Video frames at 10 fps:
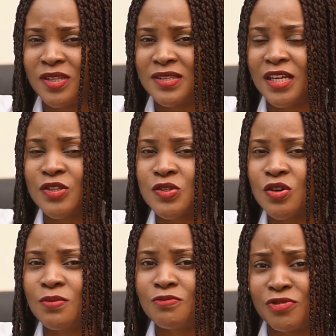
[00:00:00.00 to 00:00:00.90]
These are
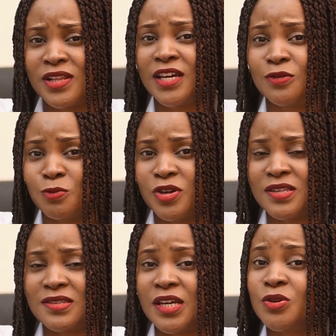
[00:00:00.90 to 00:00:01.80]
some brilliant
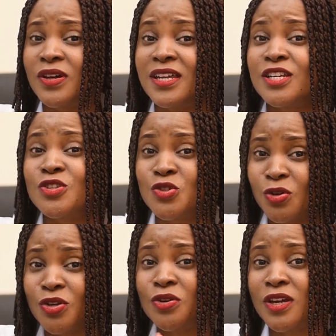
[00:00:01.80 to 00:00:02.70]
ways that you can
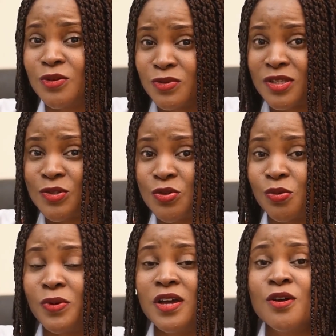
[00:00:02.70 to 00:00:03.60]
enjoy your egusi soup